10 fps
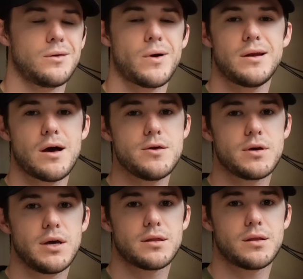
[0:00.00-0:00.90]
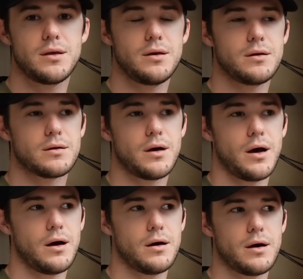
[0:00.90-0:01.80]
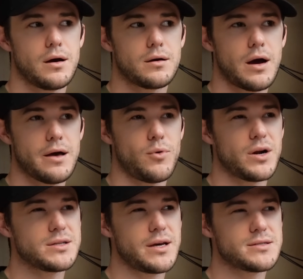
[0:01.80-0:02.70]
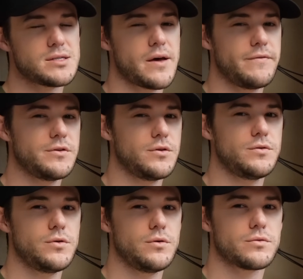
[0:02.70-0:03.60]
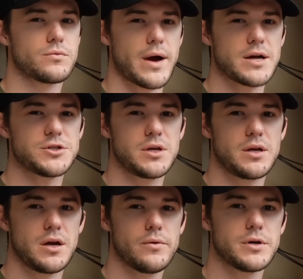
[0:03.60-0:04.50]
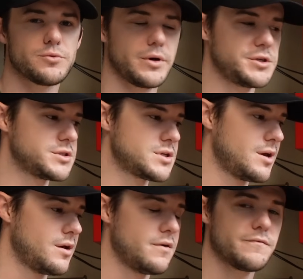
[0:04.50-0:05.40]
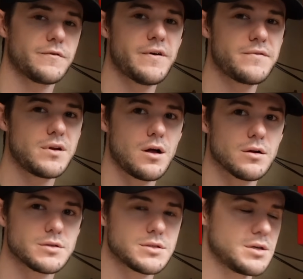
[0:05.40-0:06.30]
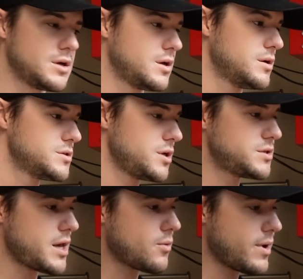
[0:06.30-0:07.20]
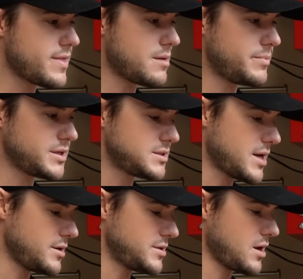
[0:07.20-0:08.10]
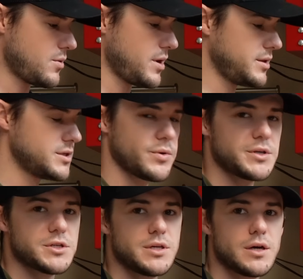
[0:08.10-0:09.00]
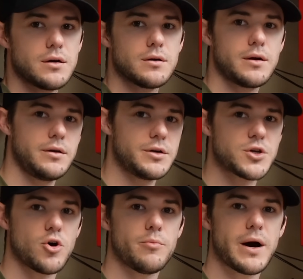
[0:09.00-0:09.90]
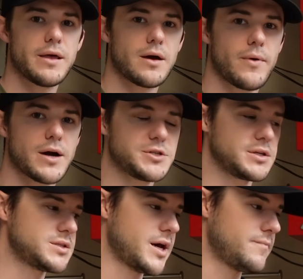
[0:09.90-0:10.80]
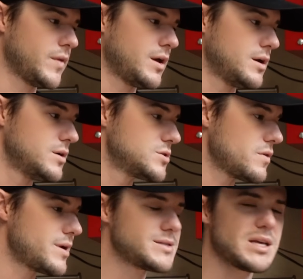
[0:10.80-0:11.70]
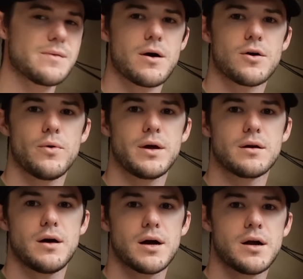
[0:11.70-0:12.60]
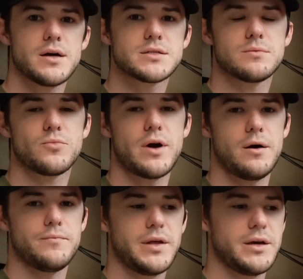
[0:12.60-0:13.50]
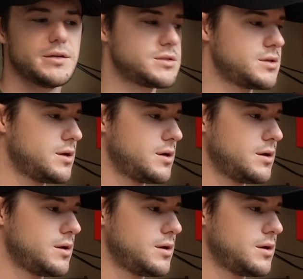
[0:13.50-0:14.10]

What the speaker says: And right now you can get the, I wanted to say it's a 72 tooth ratcheting gear wrenches for $50. So you take away that bit set, you take away these wrenches here, and you just go and buy that ratcheting set. So the nice thing about going a custom route is